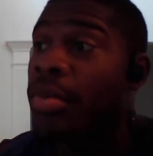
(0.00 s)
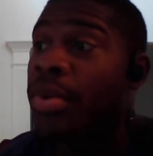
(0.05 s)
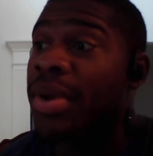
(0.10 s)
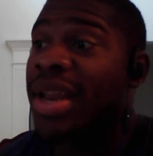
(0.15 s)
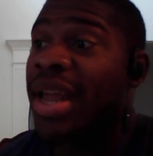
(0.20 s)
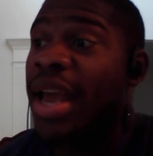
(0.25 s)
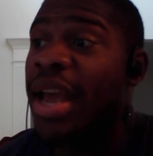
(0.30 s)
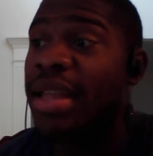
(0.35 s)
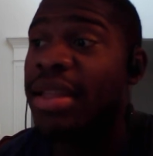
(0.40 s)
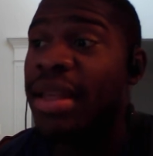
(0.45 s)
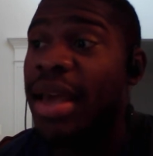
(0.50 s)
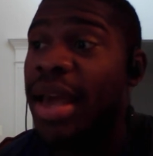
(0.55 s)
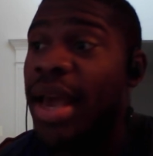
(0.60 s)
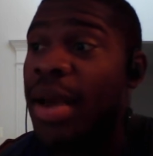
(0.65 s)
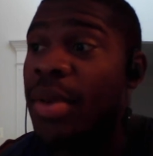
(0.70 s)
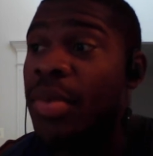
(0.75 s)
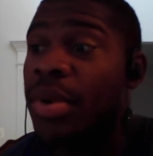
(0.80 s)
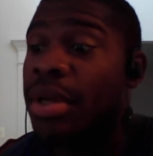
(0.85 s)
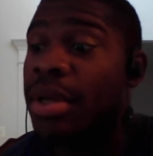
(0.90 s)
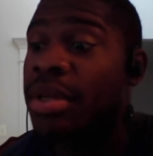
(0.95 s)
went head to
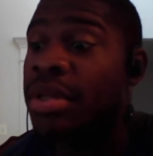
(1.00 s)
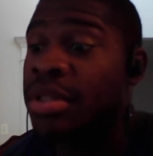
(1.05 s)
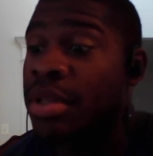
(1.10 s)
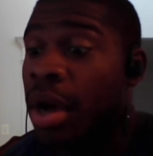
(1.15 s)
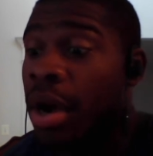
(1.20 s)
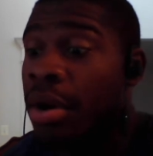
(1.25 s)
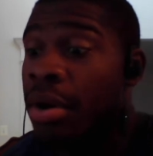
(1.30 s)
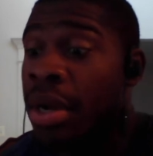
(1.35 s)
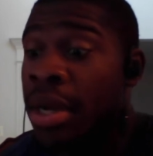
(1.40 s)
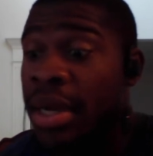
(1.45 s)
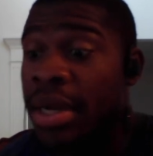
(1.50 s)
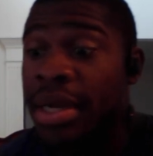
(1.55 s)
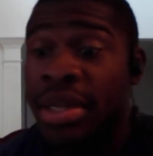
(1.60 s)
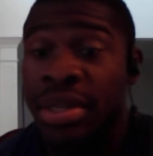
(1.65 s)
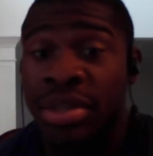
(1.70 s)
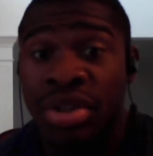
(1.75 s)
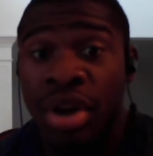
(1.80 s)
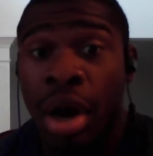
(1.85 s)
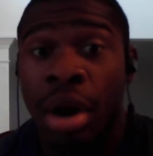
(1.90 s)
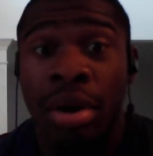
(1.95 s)
head with Kizaru, and
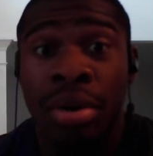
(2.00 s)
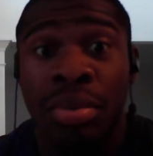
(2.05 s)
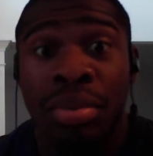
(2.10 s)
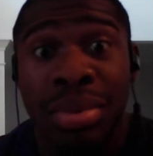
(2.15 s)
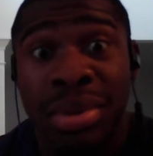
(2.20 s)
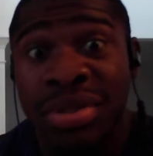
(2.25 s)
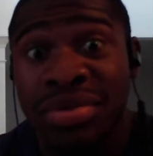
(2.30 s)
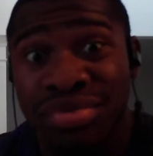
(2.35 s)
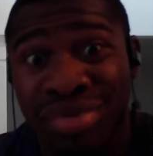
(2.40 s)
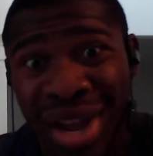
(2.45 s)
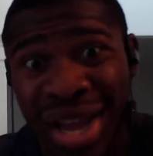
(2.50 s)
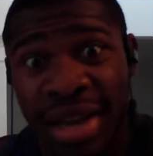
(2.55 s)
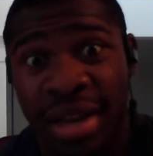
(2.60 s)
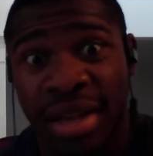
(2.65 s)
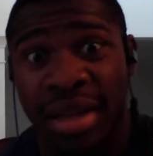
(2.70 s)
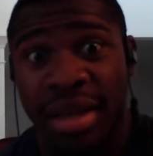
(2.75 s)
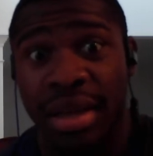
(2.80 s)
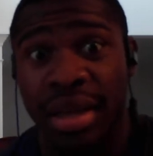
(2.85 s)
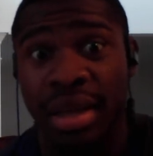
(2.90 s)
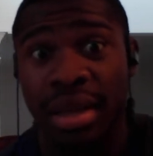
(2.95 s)
Kizaru was
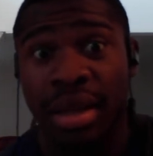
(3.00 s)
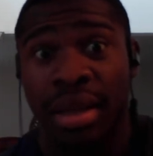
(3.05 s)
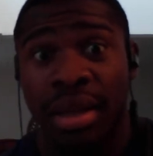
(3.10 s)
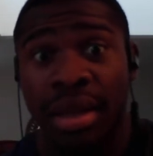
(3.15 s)
ready.